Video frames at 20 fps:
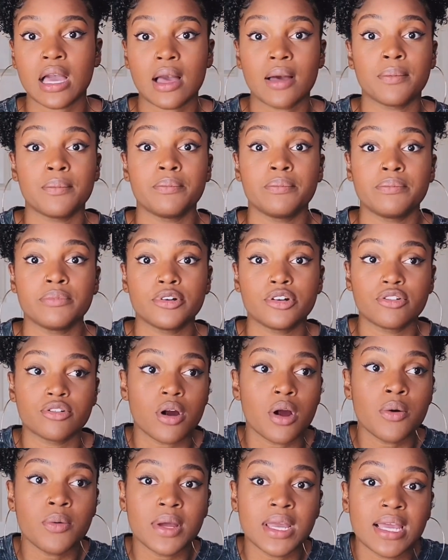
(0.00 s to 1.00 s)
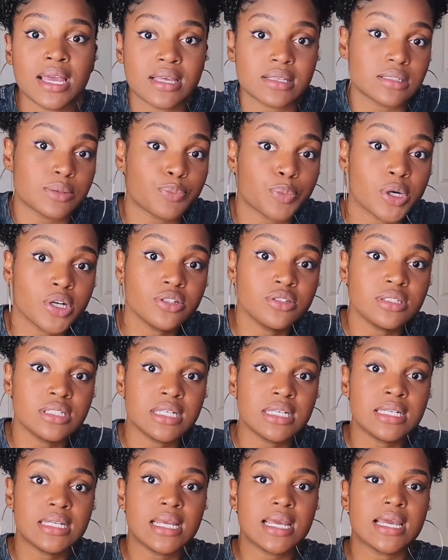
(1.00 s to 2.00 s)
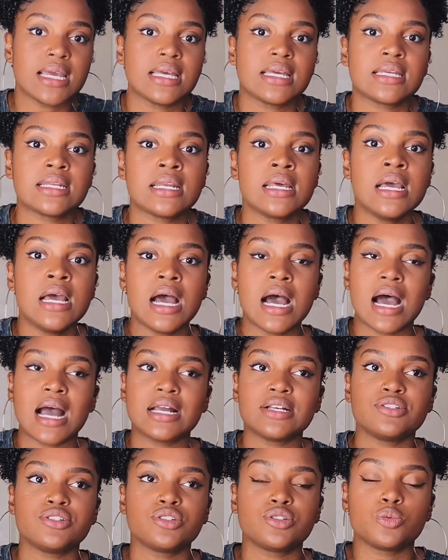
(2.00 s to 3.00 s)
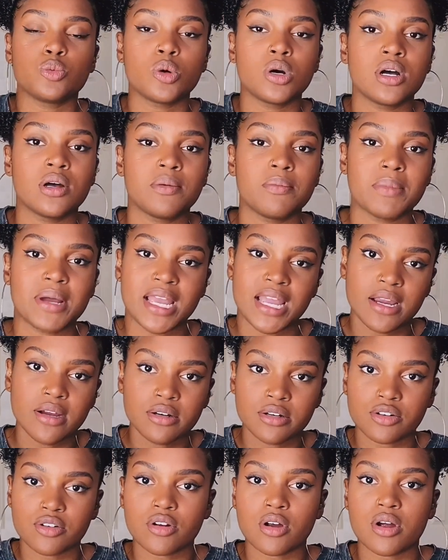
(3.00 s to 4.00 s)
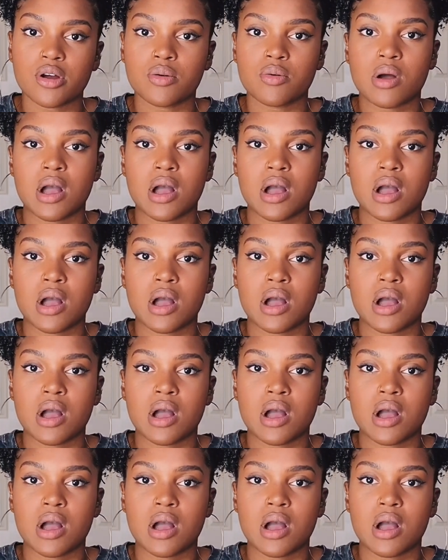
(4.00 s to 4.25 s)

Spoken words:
I'm growing as a person and I just want my hair to grow.